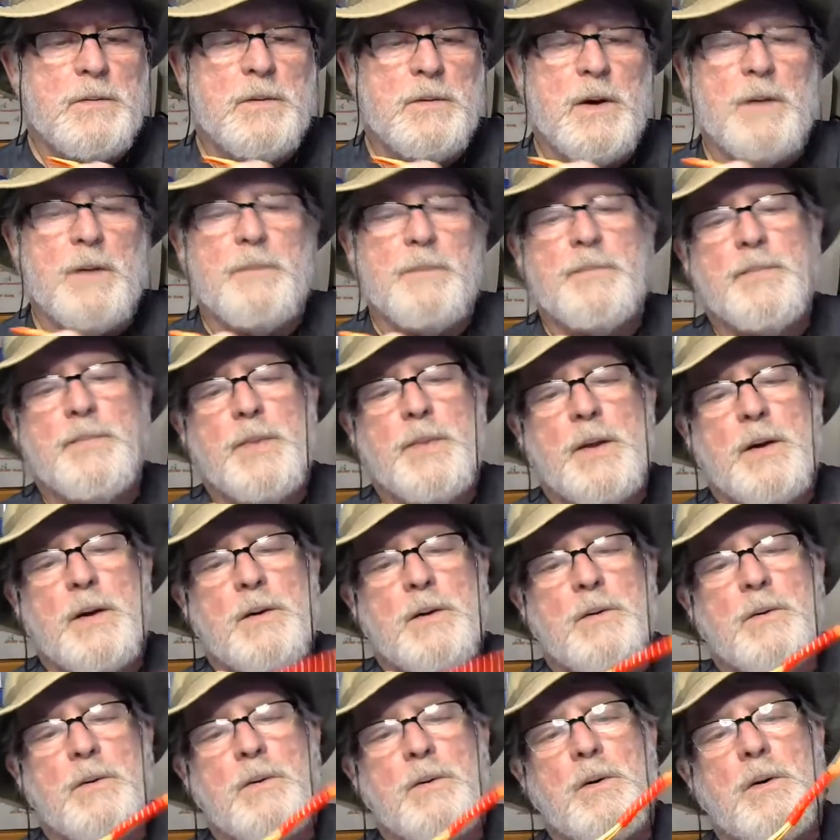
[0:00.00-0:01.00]
Well,
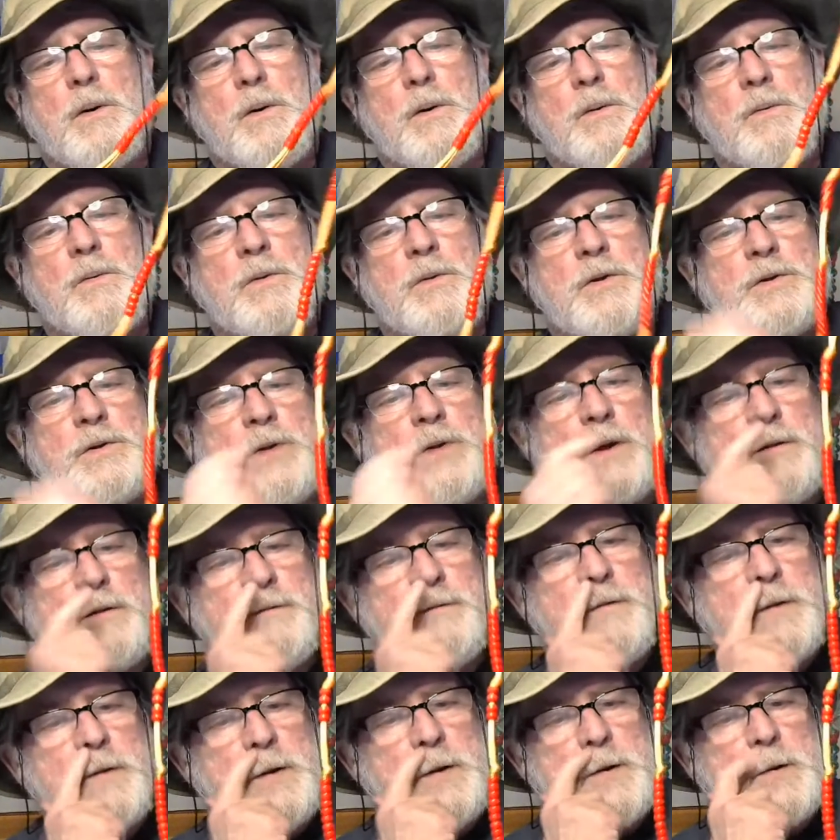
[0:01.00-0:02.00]
this
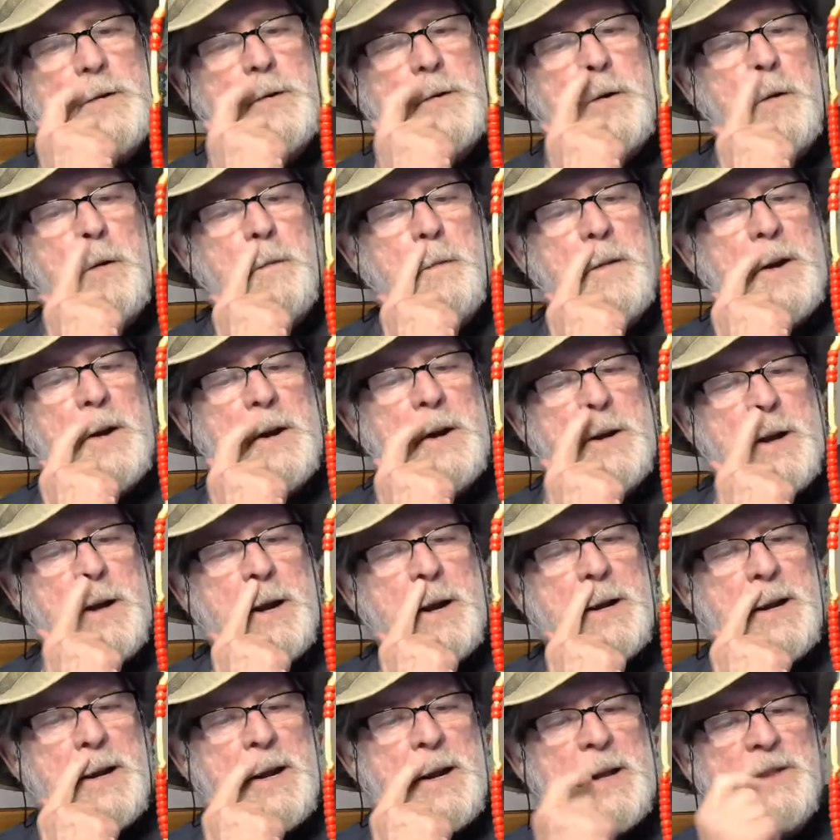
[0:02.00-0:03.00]
other video told me to
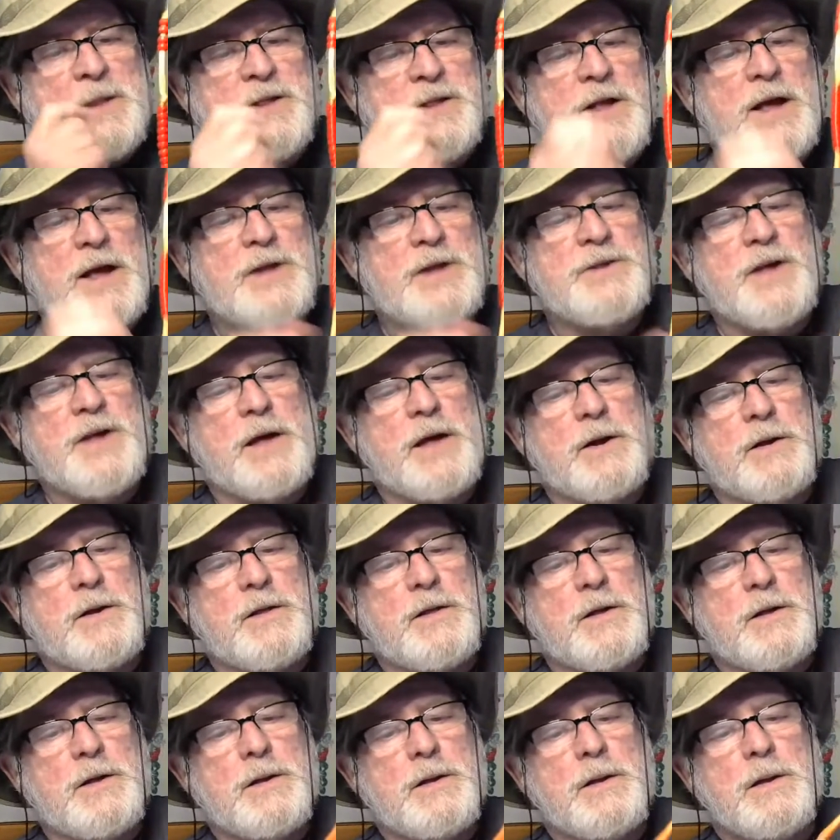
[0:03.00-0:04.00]
take the insides out
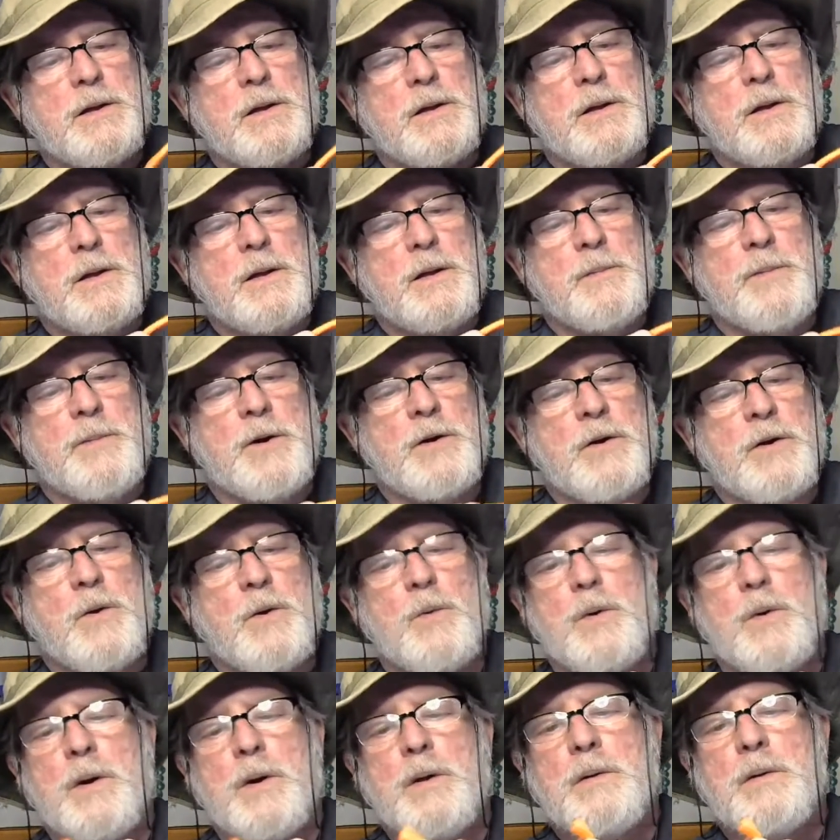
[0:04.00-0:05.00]
of the
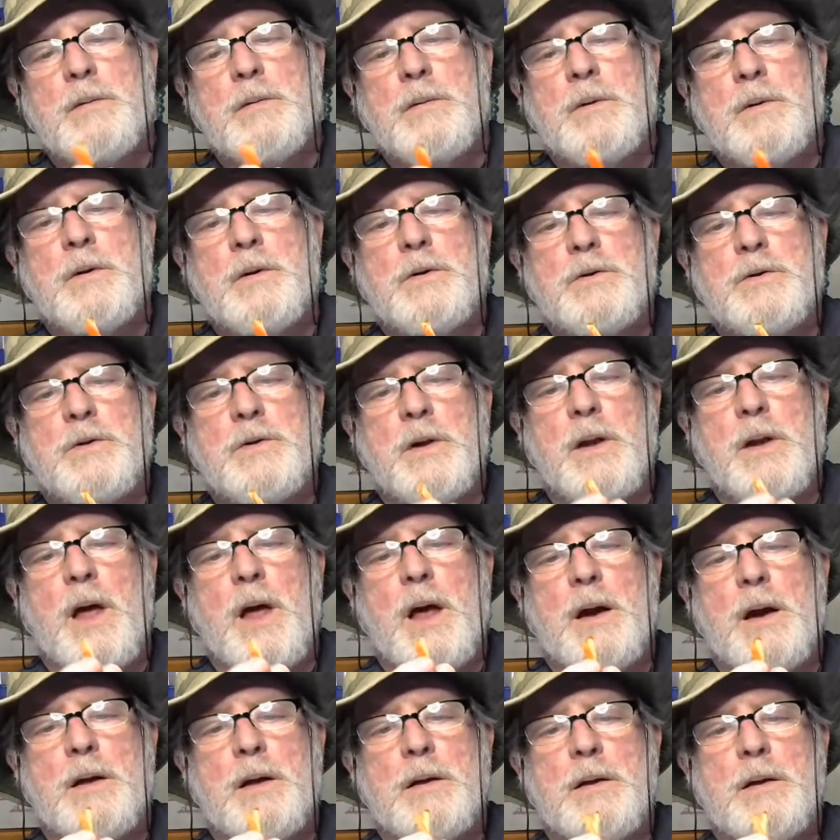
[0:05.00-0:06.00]
paracord. There's a
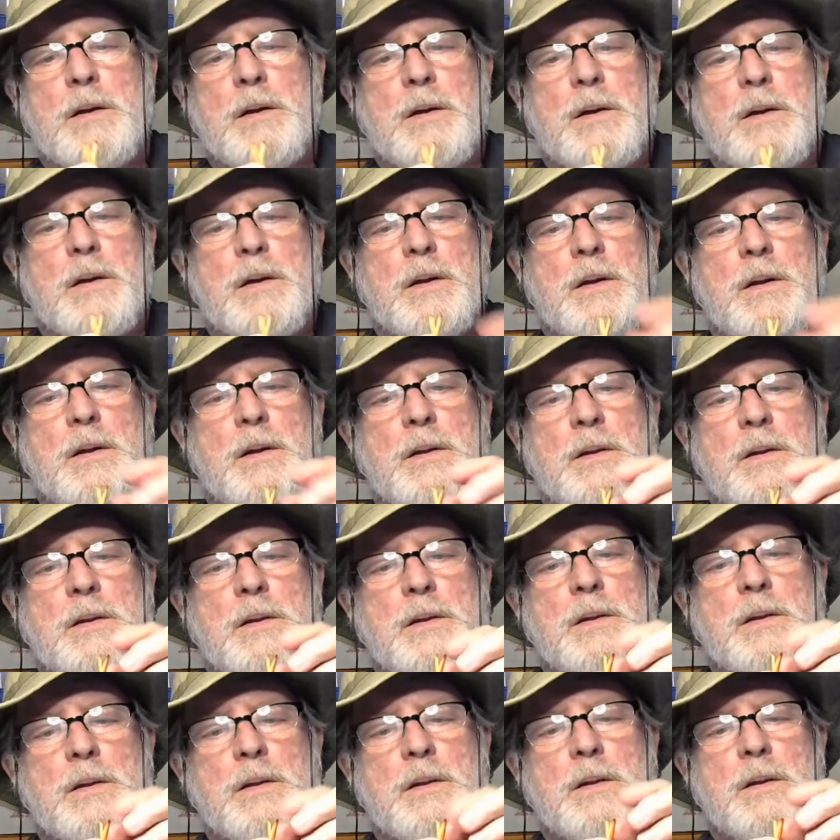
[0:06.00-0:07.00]
lot
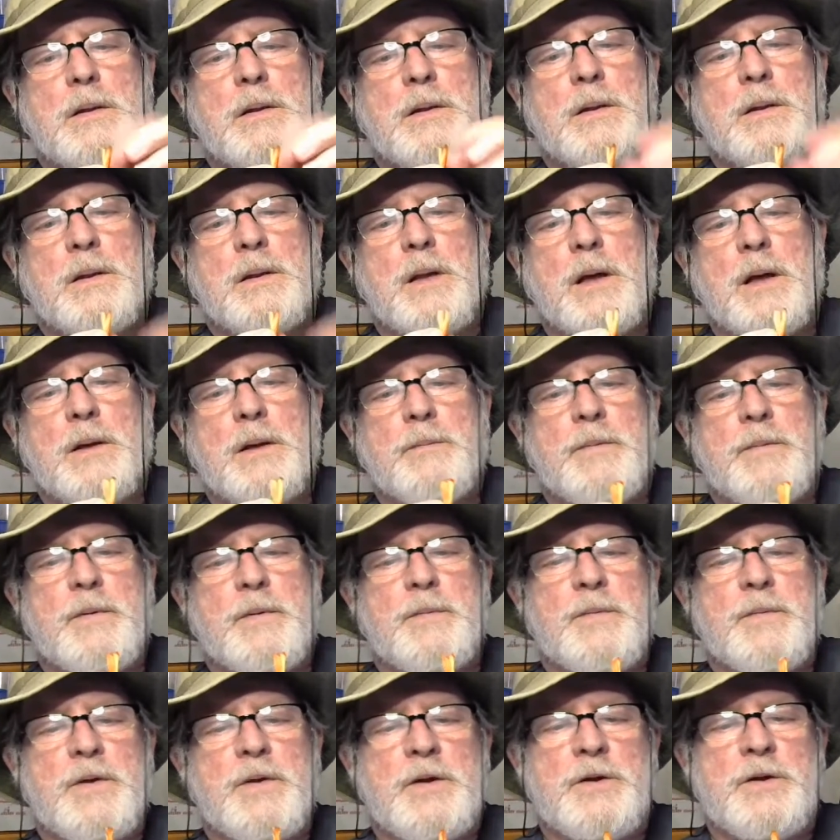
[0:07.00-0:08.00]
of
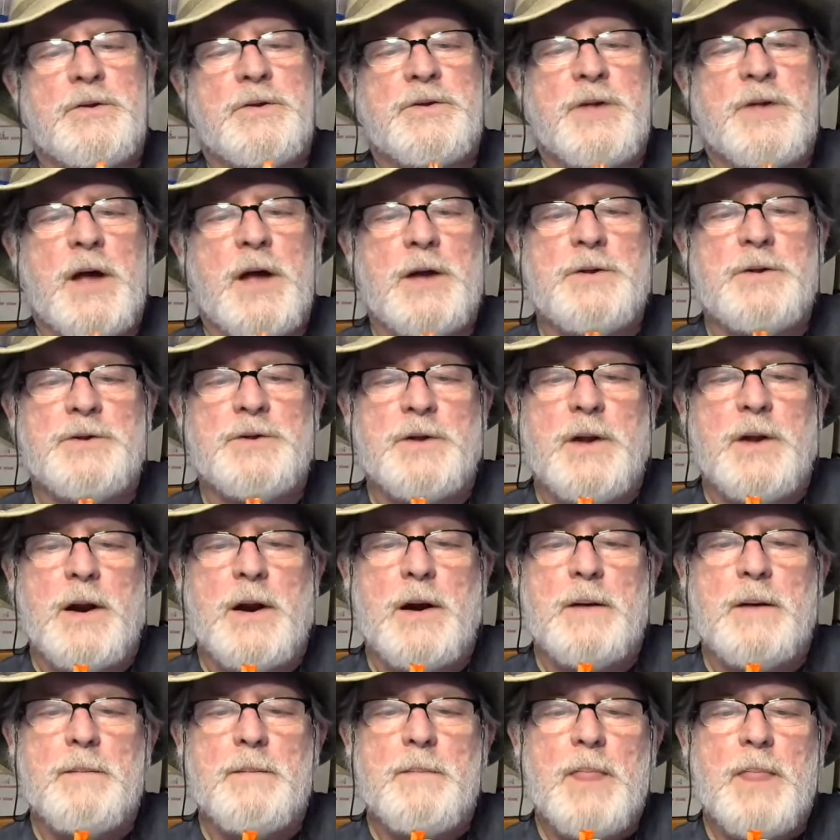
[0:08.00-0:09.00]
insides in
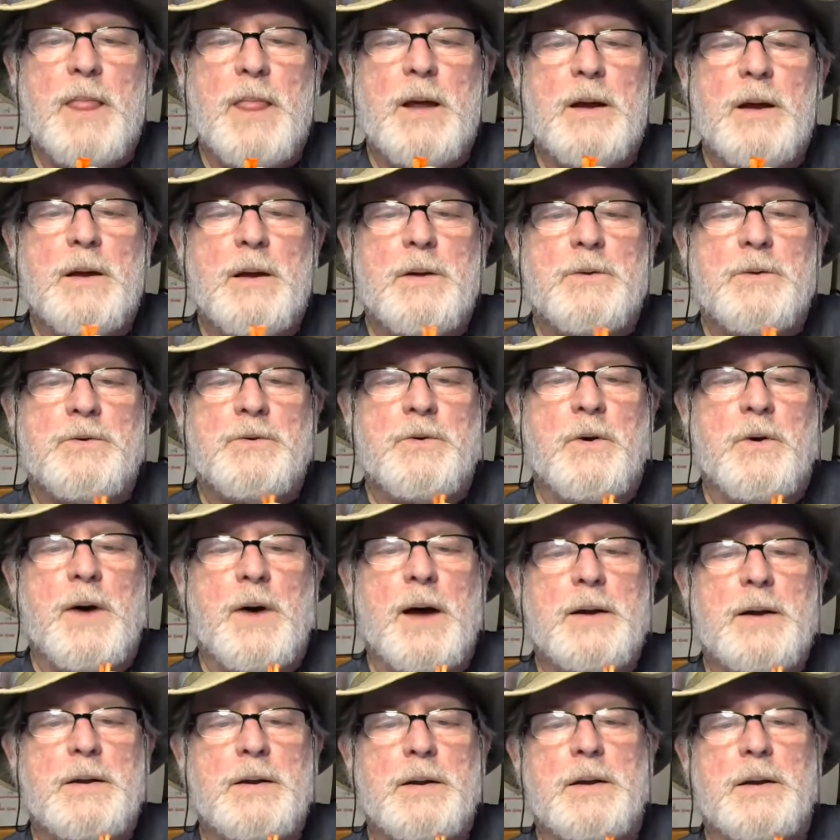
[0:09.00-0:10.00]
there. So
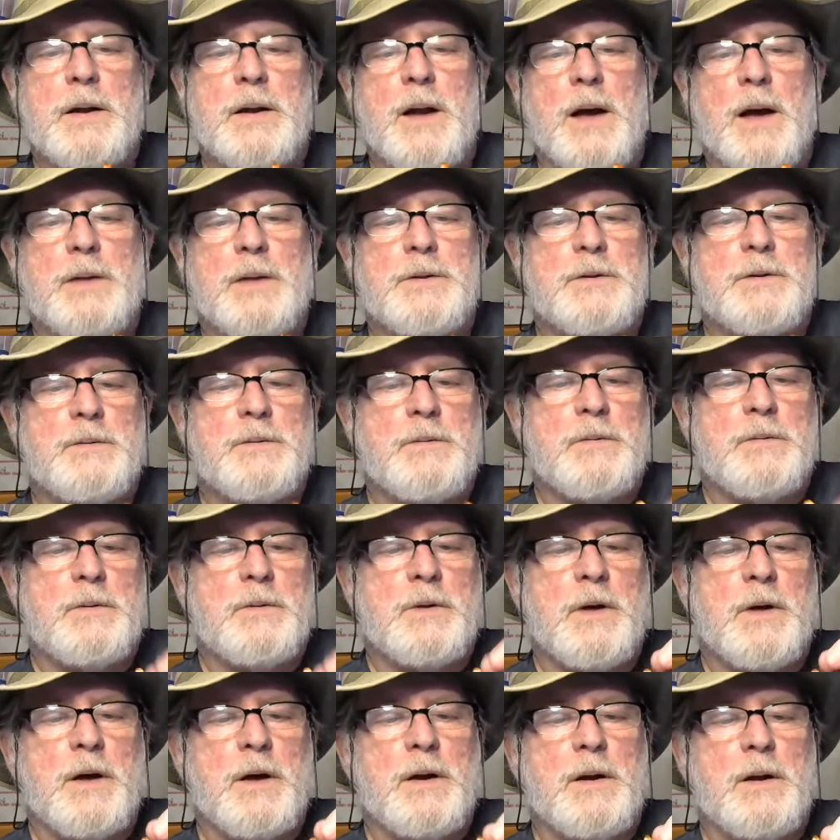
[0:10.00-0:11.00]
I did. I
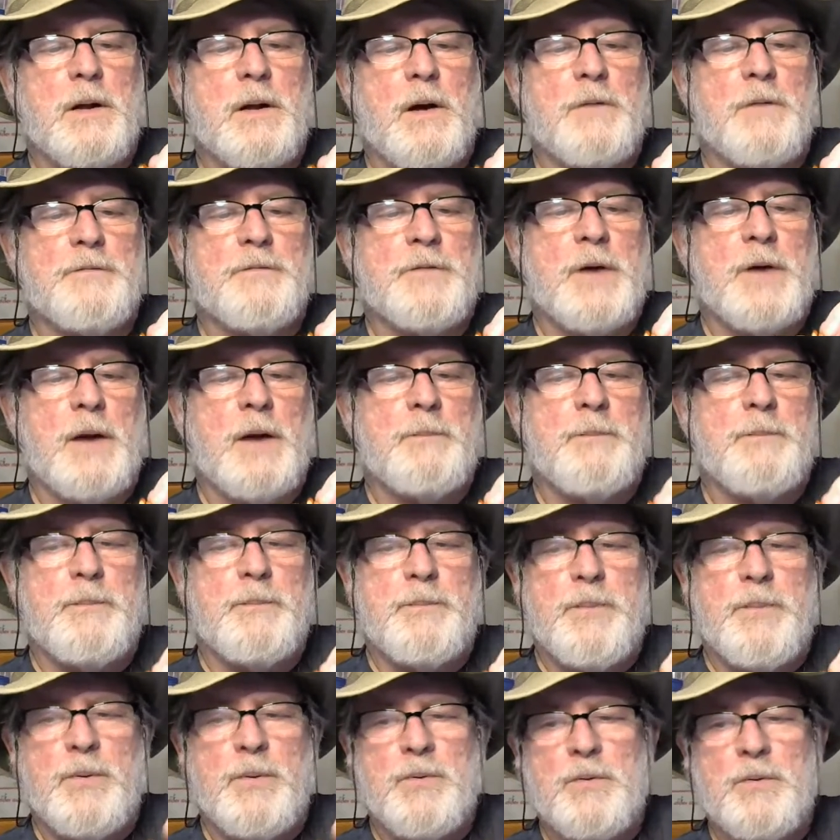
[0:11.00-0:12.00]
cut it off and I
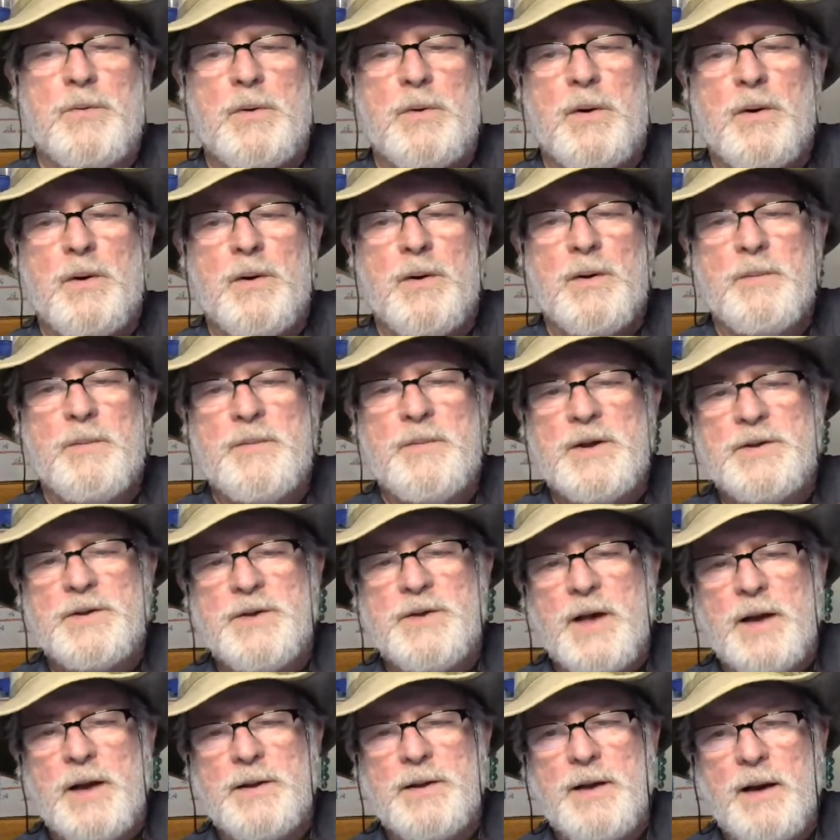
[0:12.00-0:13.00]
pulled all them
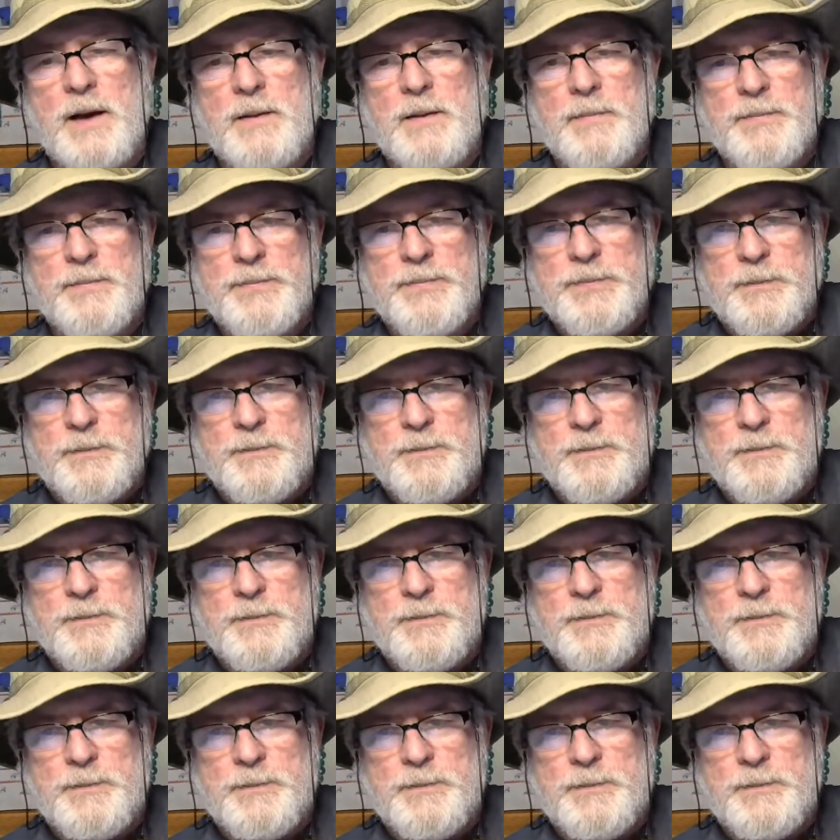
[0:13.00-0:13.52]
insides out